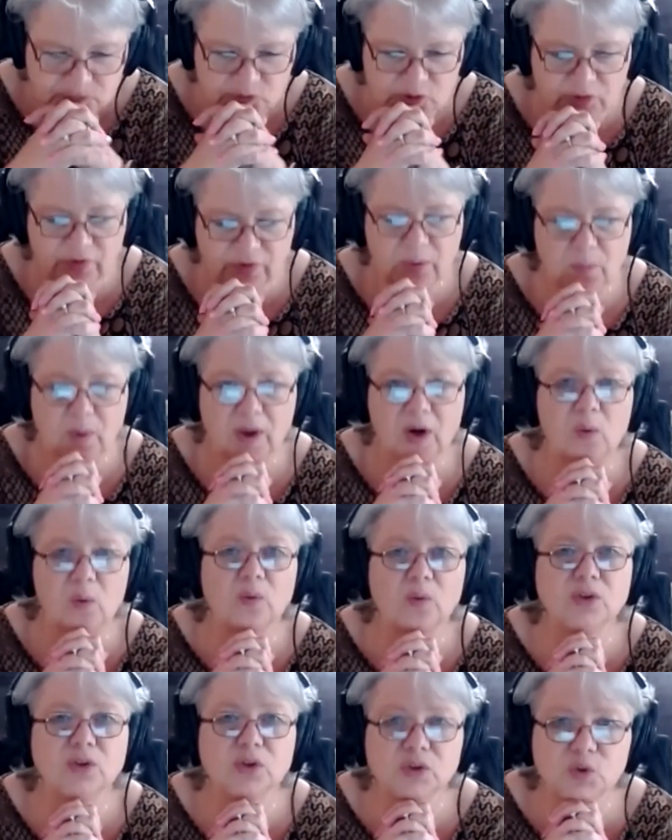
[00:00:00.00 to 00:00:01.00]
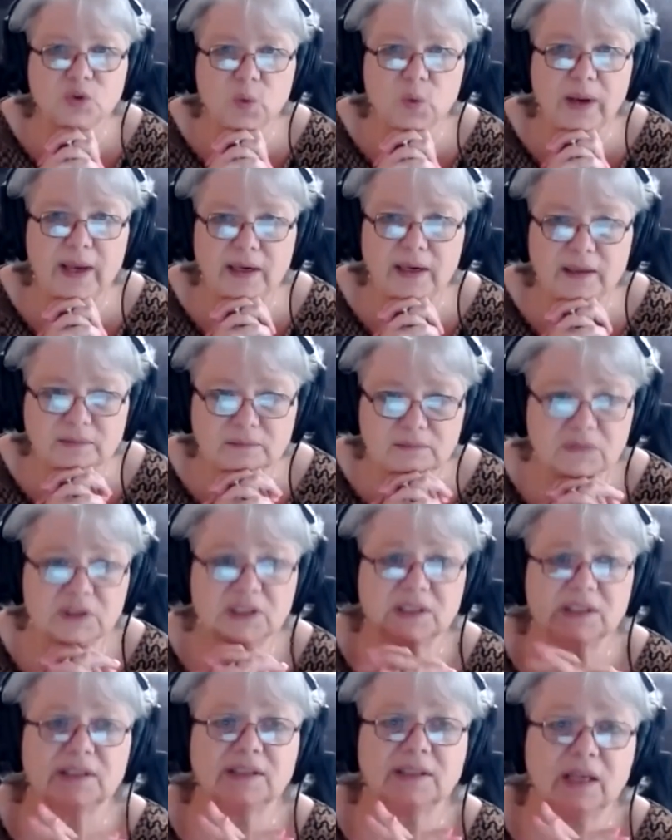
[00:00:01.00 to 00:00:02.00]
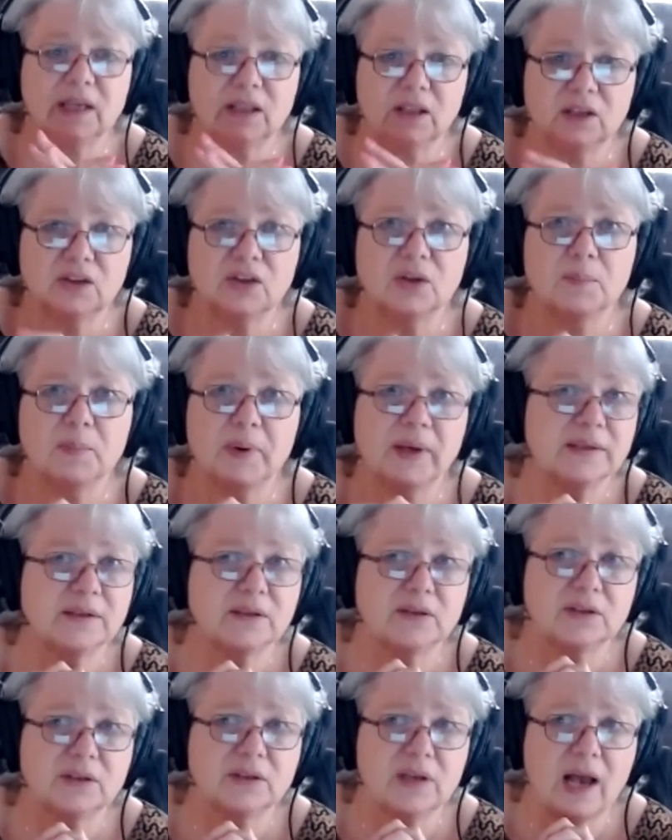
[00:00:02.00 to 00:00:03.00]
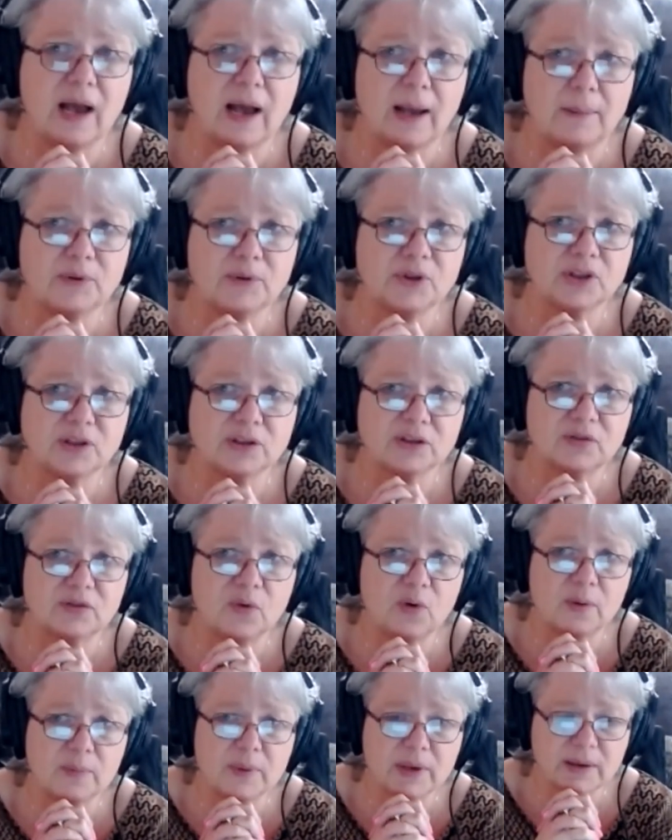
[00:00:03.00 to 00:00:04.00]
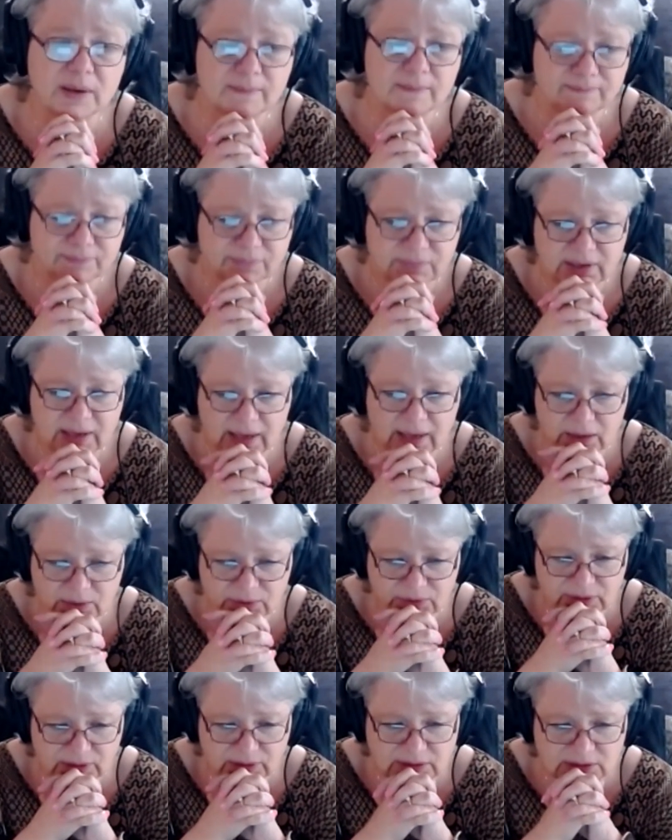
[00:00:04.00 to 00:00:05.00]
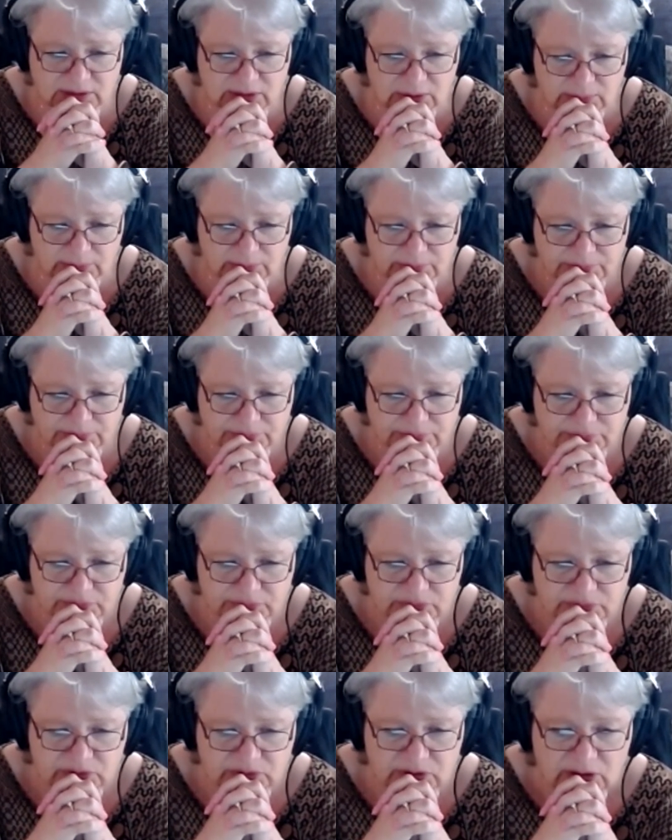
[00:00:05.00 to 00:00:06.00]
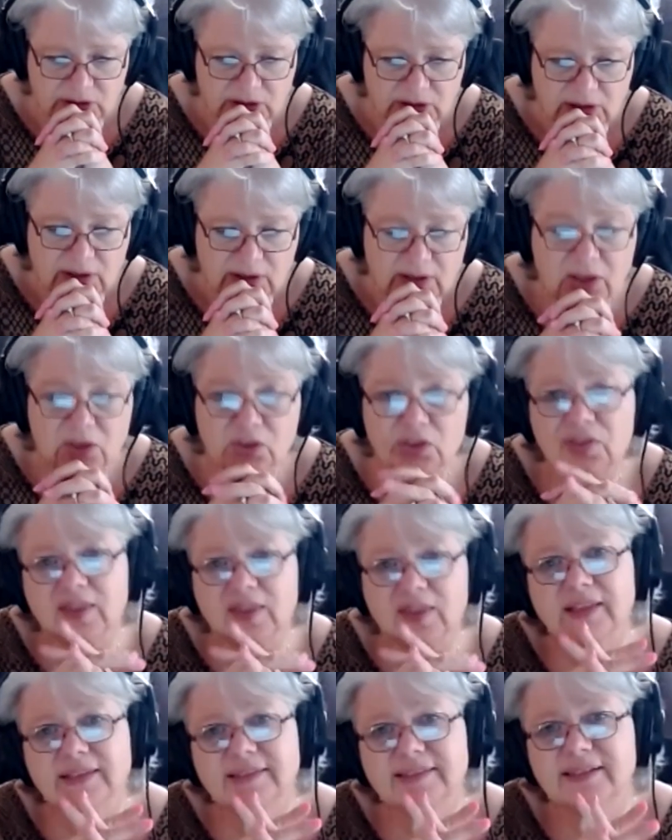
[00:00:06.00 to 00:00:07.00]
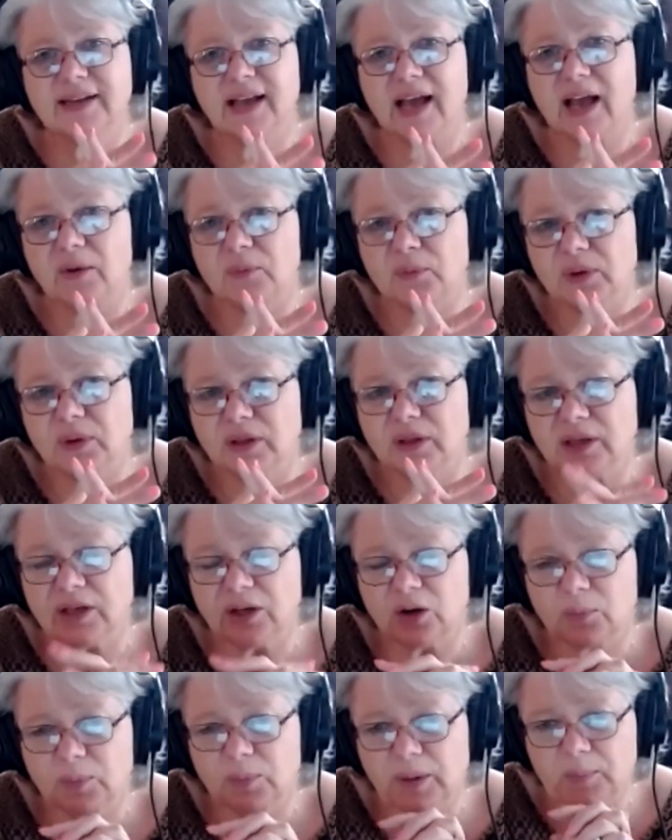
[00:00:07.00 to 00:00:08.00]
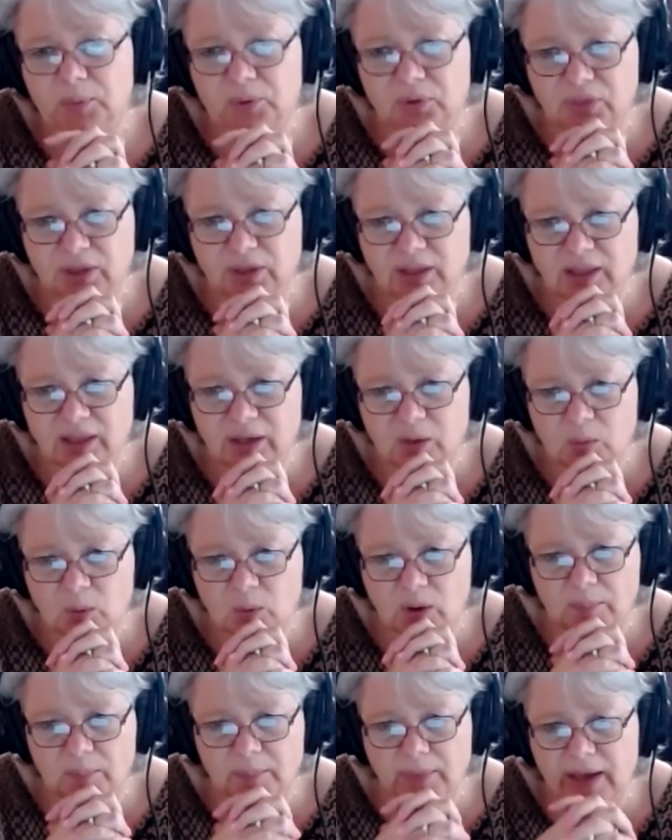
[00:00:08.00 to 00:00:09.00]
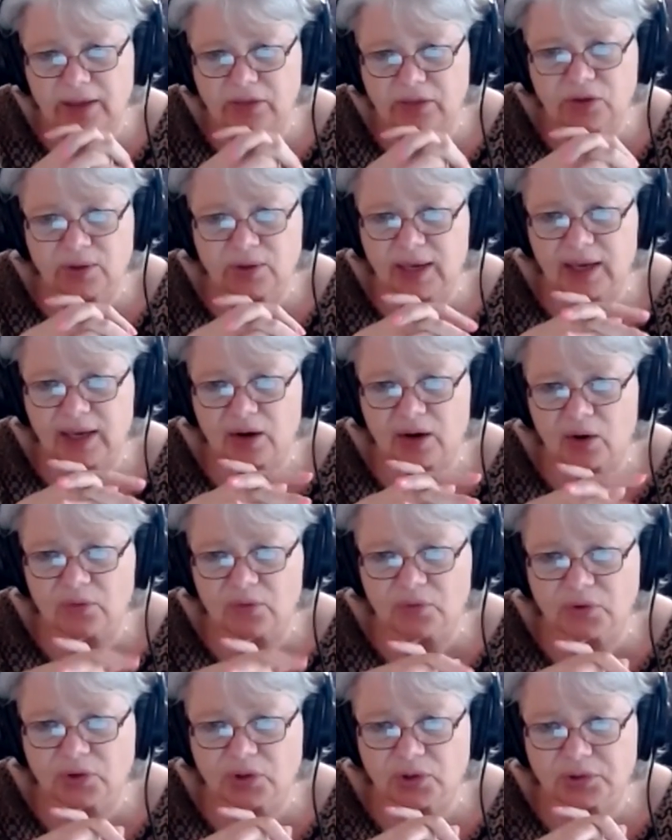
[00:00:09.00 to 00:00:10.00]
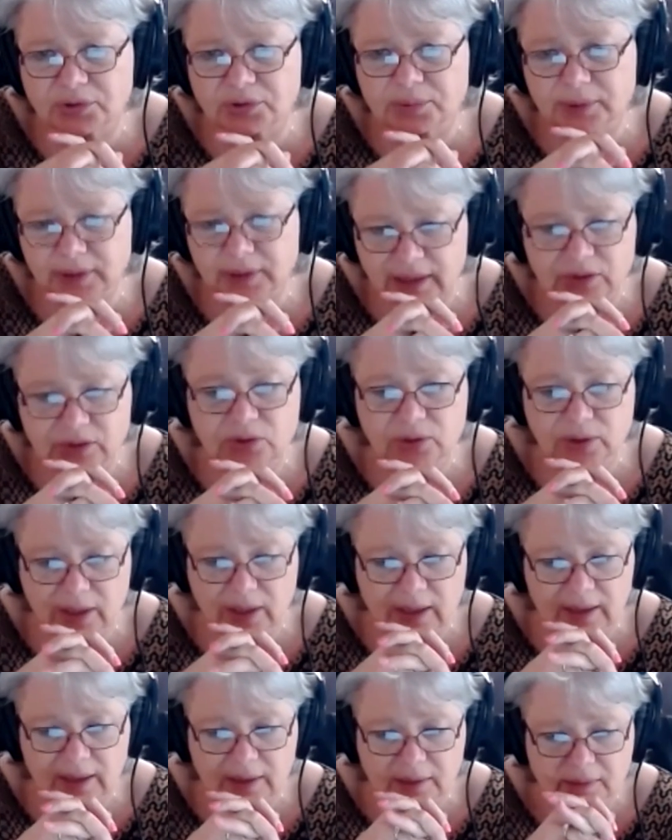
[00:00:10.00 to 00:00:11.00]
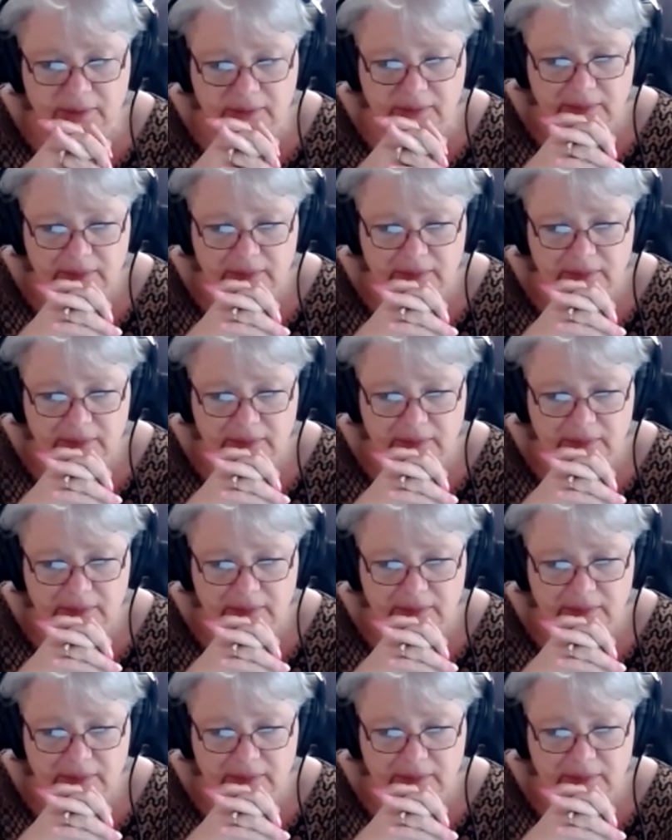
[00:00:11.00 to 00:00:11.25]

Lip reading: So if I want to lose weight, does this sound like the best options for me? I don't think so. The other thing that's not really, people think like, well, meth, you can't overdose. Well, yes, you can.